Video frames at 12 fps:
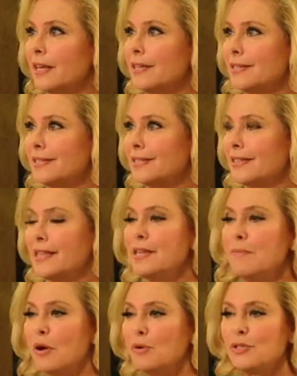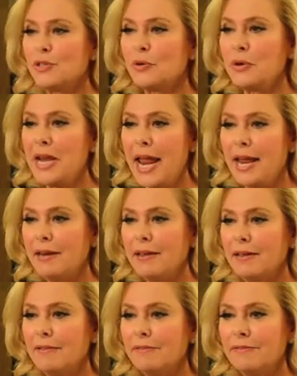is the most
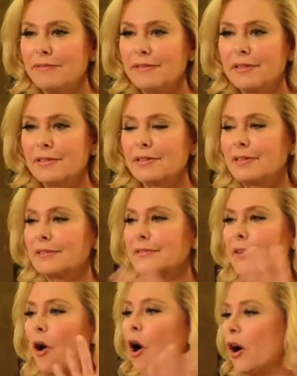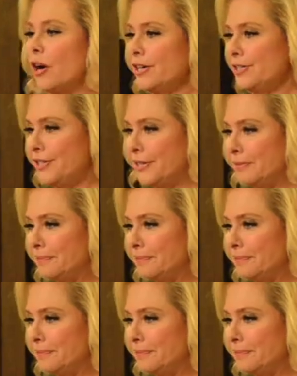creative art.